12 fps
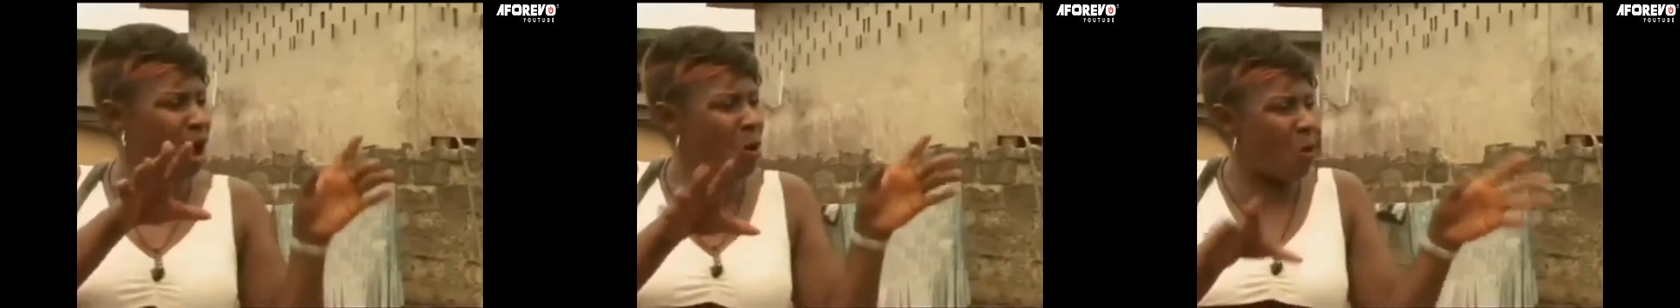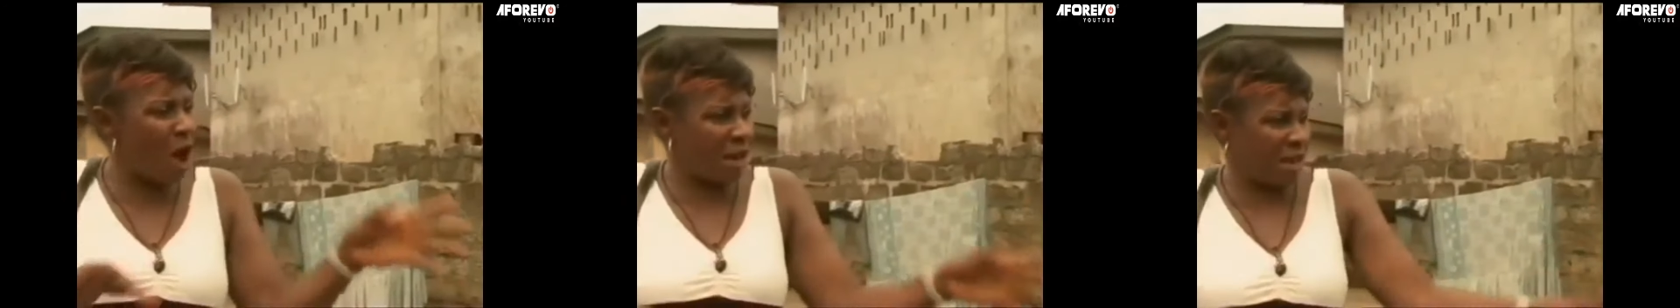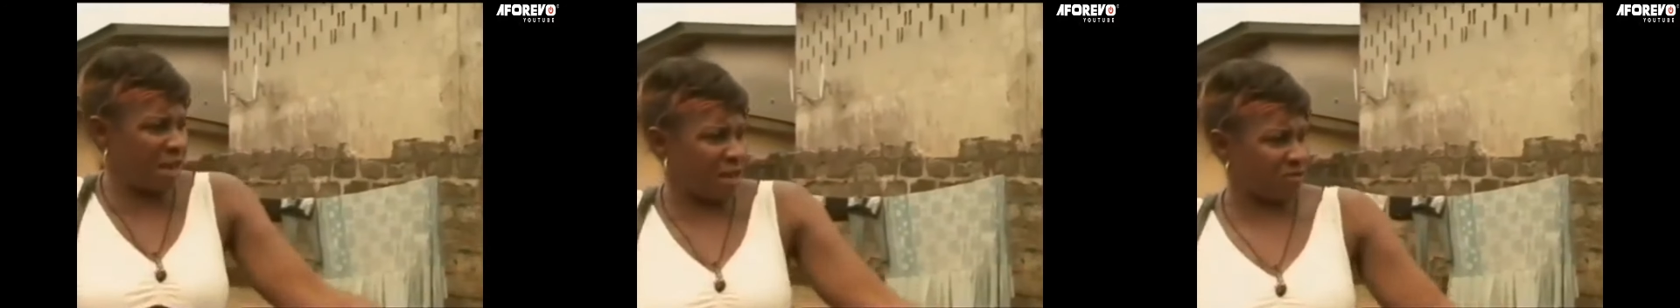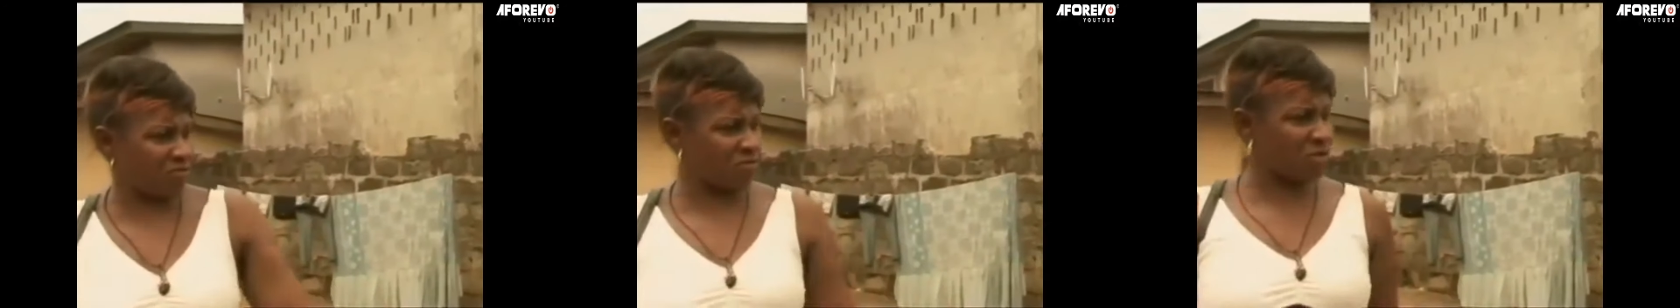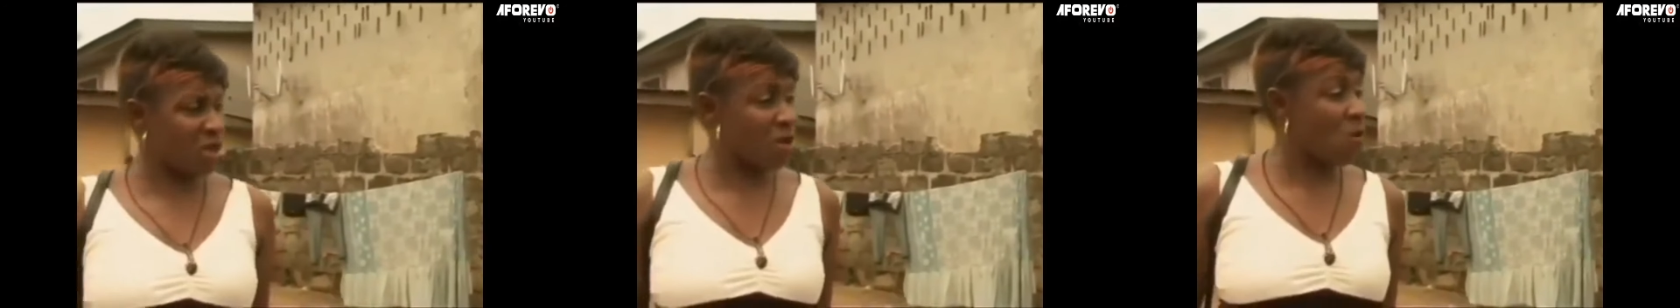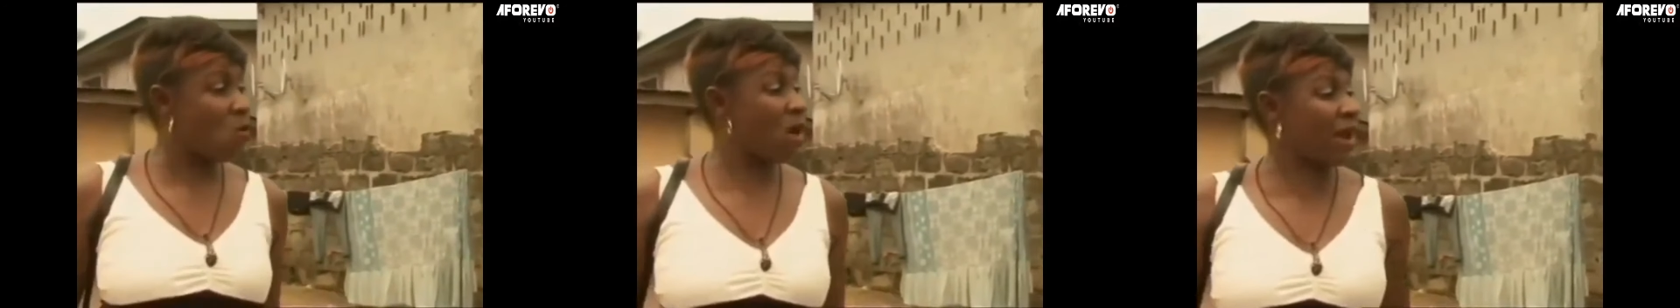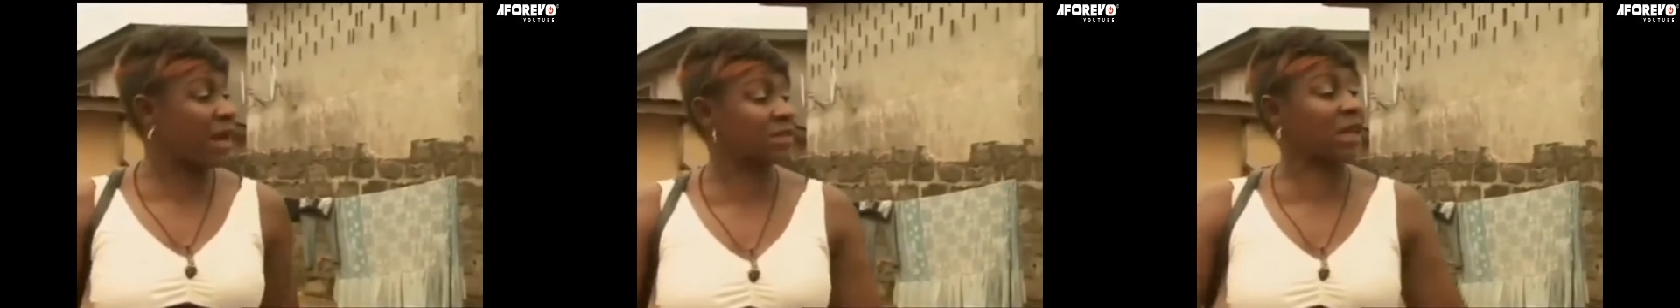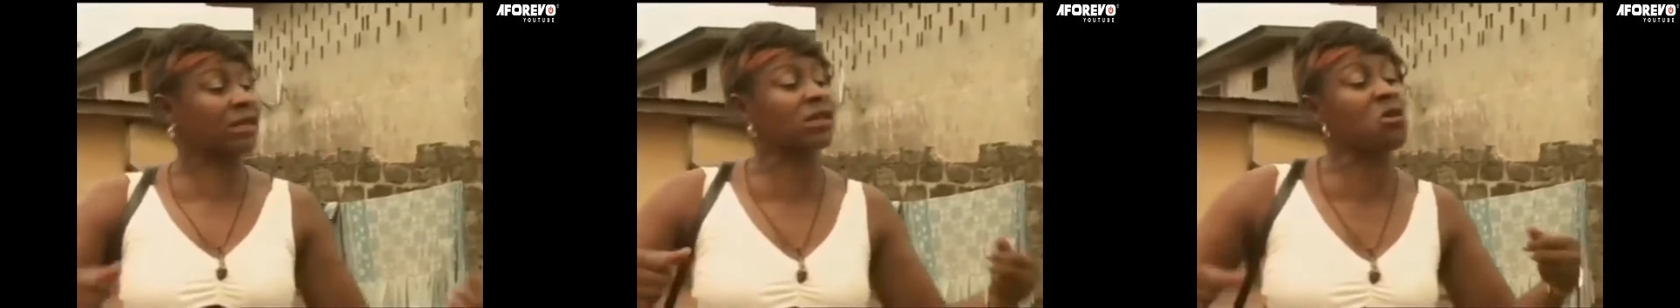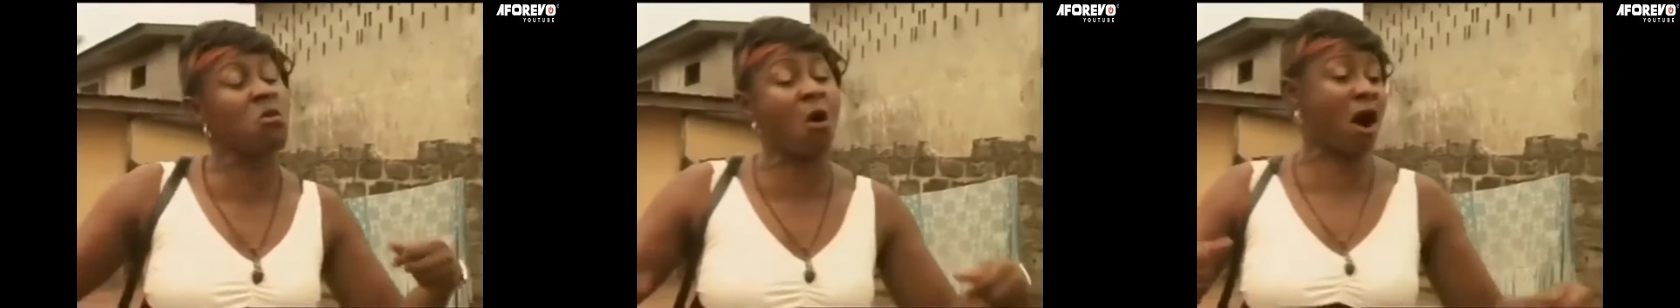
Don't worry. When I start